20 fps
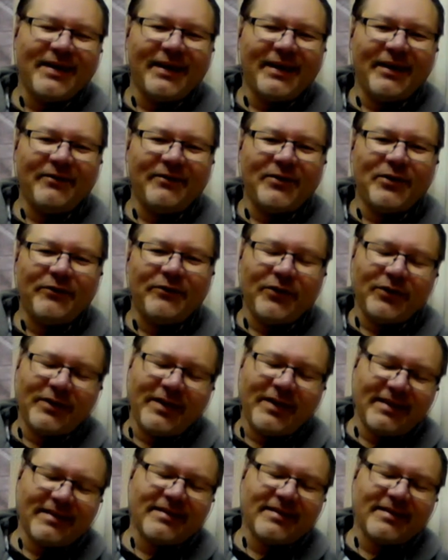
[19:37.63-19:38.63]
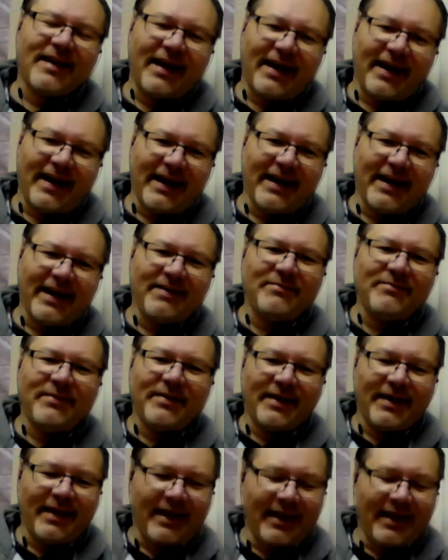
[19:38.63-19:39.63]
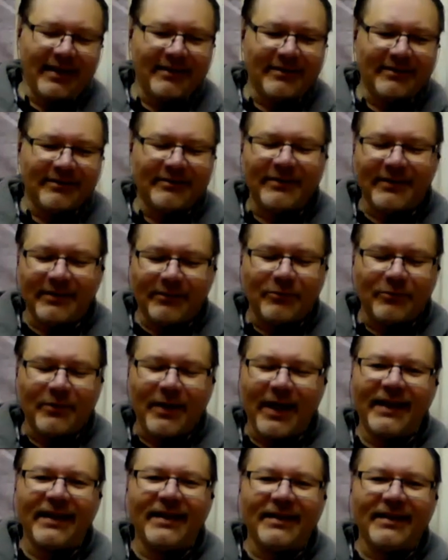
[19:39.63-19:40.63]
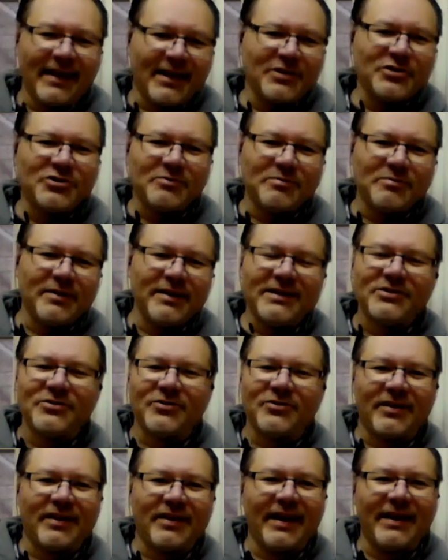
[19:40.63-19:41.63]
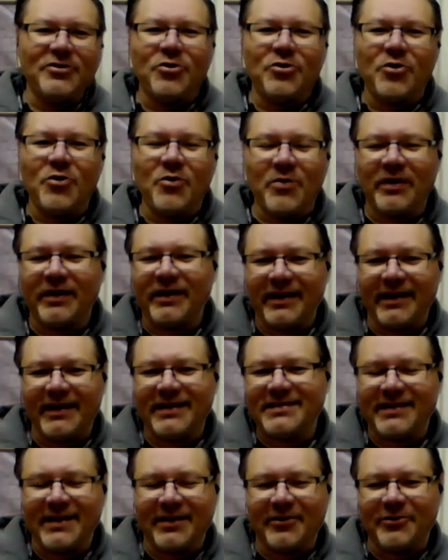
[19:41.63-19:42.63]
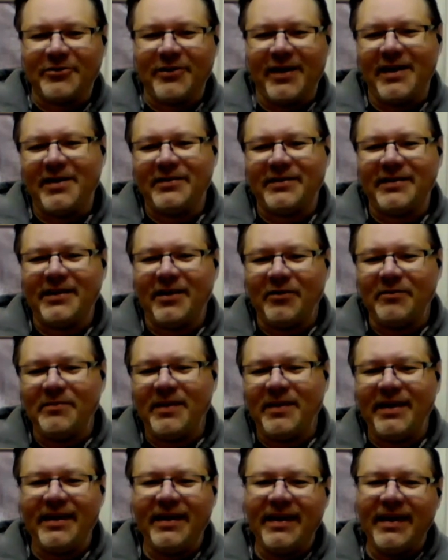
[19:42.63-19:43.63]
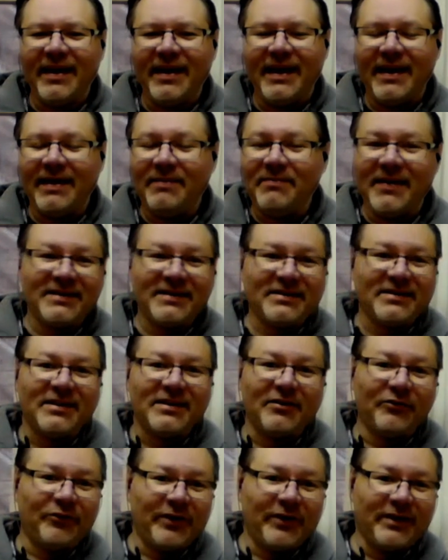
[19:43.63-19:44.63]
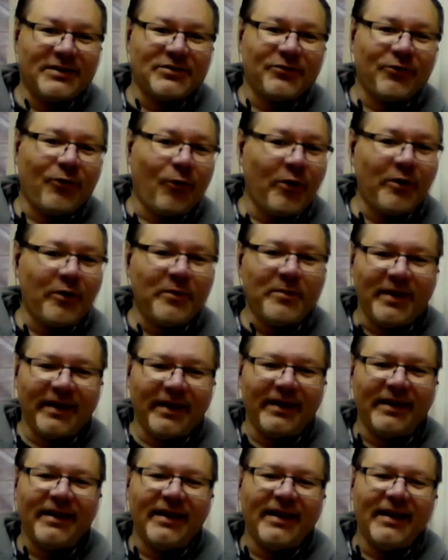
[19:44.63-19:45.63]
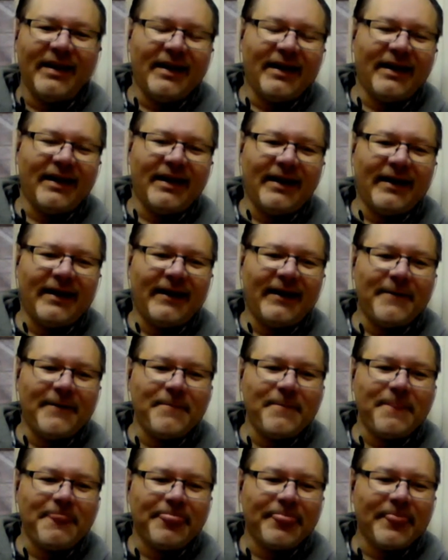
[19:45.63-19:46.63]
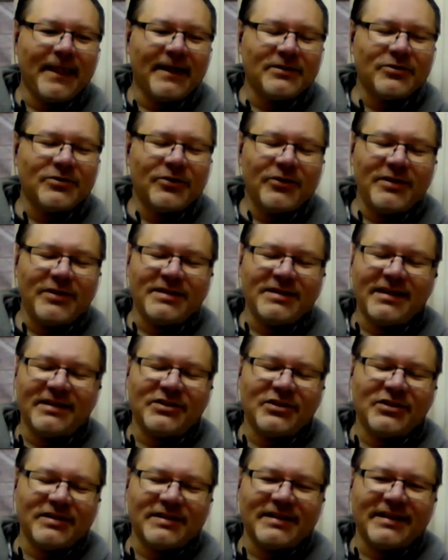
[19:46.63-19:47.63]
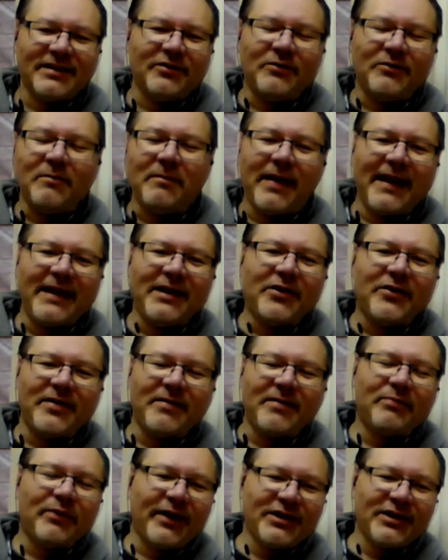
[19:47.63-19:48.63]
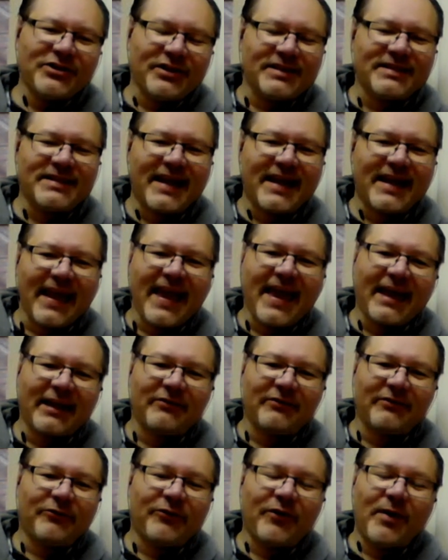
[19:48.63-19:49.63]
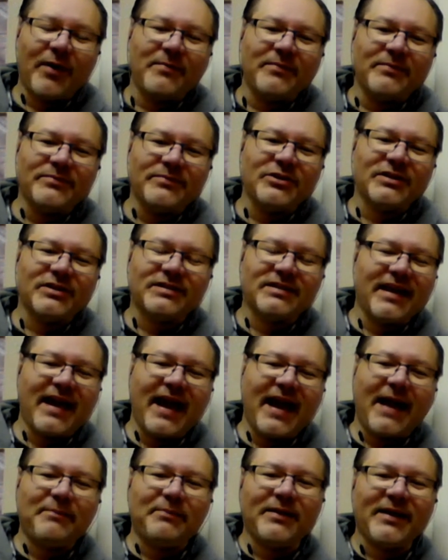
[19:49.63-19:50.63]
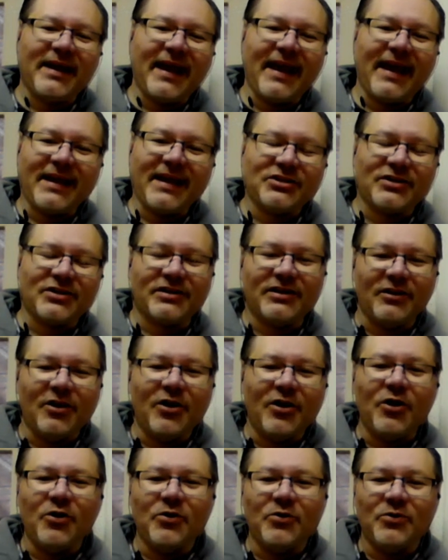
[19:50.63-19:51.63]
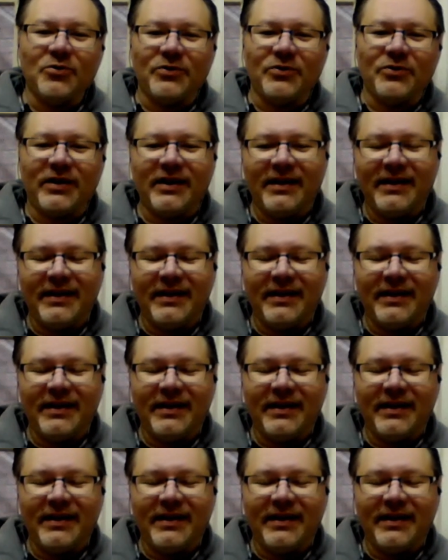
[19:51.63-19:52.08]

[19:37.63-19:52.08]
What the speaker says: if you take the time and write it legibly so that I know what it is that you're trying to tell me, it makes a difference for me. So these are just little minor impressions I get from just the application alone